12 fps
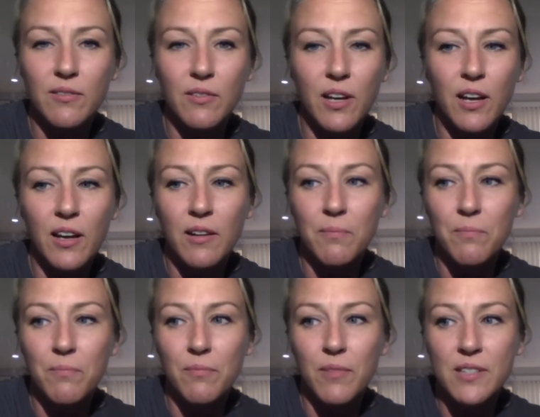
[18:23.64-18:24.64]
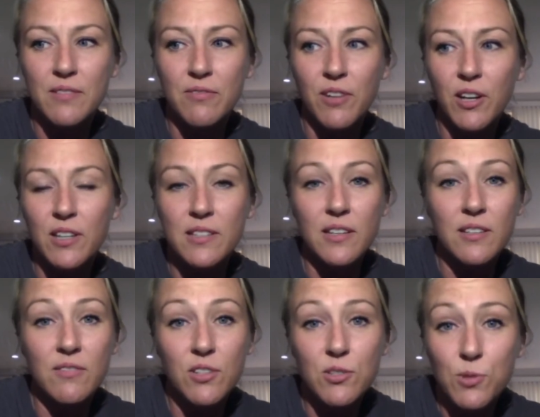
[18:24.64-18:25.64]
as far as an
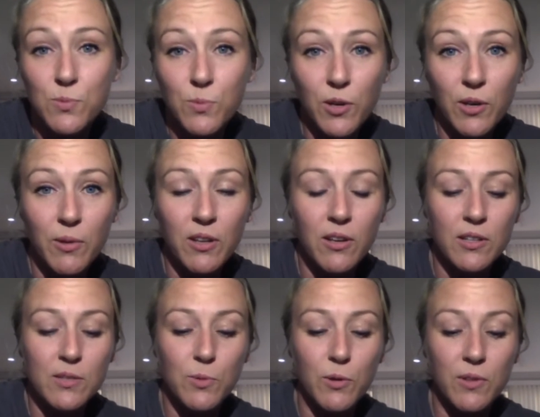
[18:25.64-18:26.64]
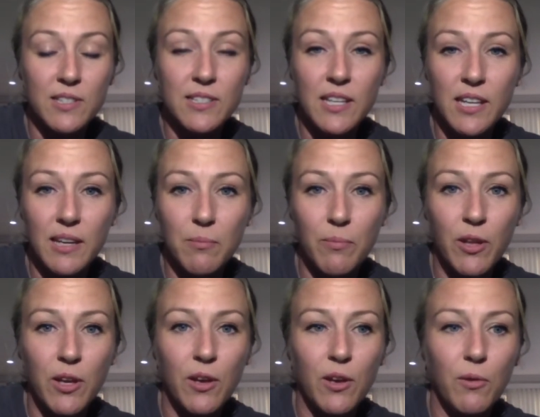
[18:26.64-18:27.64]
individual sport, whether you're on a sport with a team,
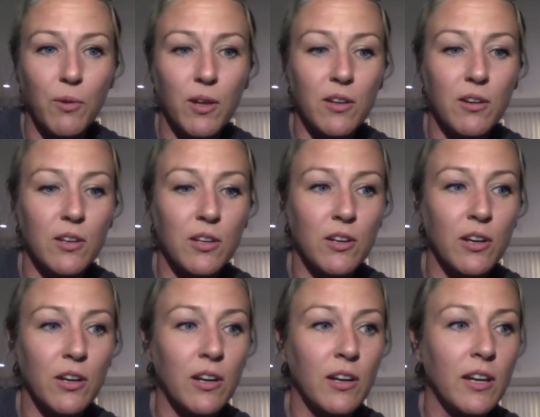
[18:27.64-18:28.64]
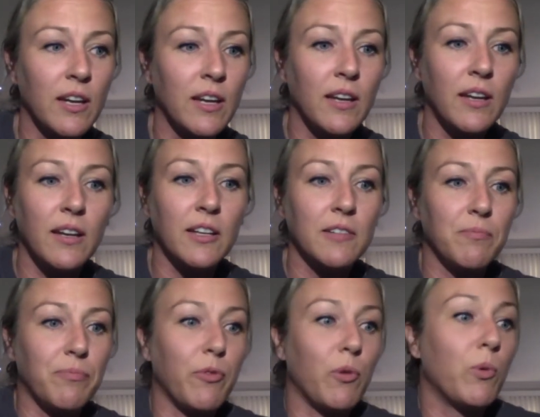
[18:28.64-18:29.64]
whether you're
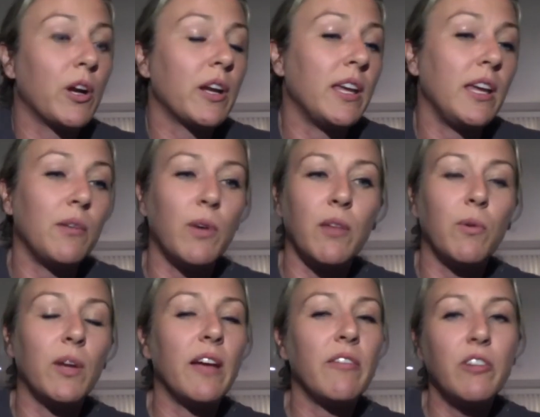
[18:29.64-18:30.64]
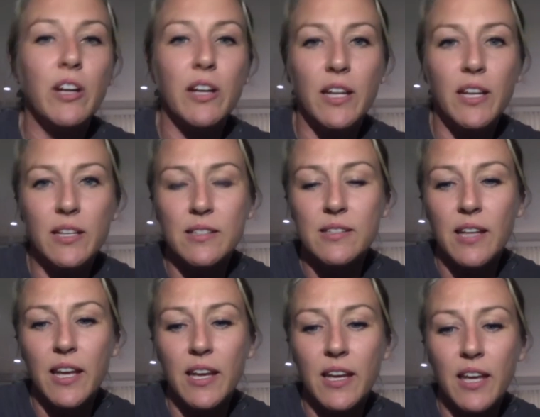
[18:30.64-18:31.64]
working, whatever it is,
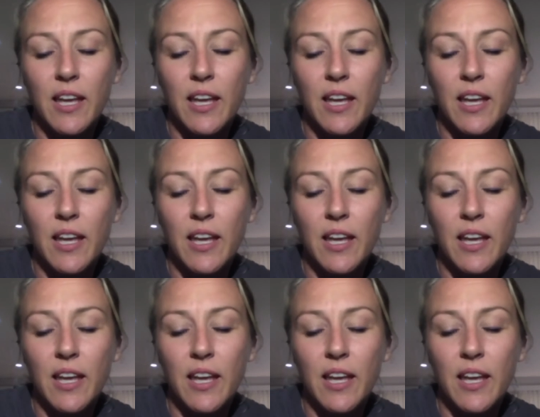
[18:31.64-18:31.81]
like,